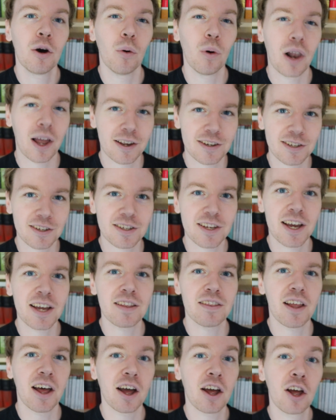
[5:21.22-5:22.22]
will
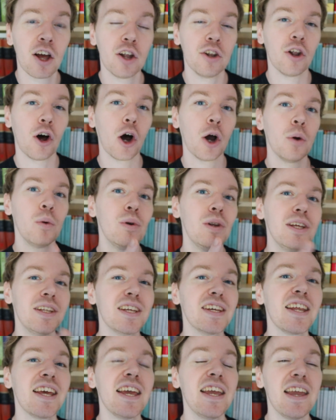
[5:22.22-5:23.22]
ascertain that not only
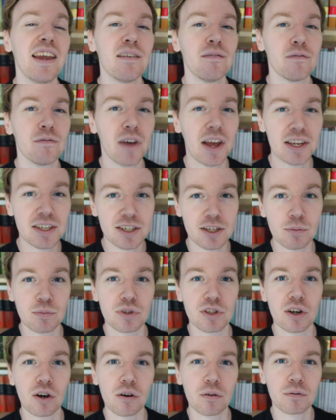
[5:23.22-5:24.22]
did he invest
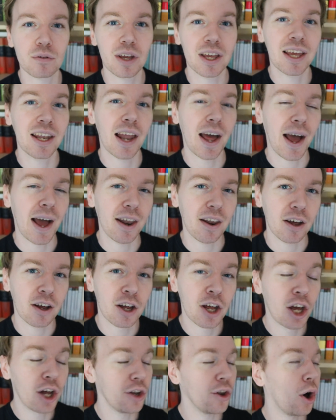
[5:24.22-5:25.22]
himself in Anna,
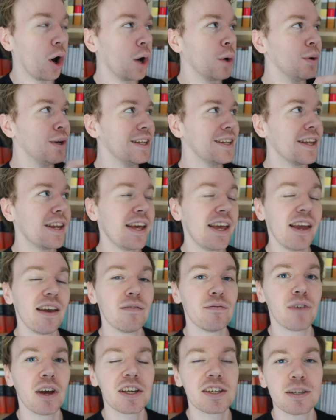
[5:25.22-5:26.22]
not only did he
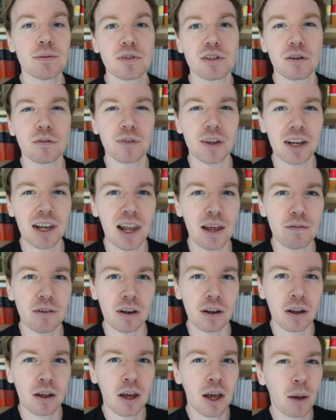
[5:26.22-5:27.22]
invest himself in
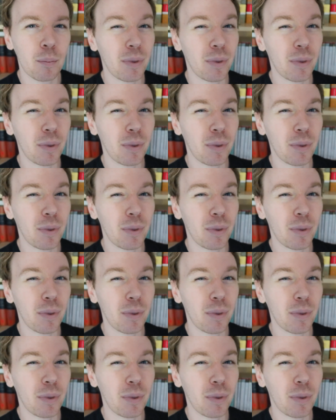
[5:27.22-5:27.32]
Levin,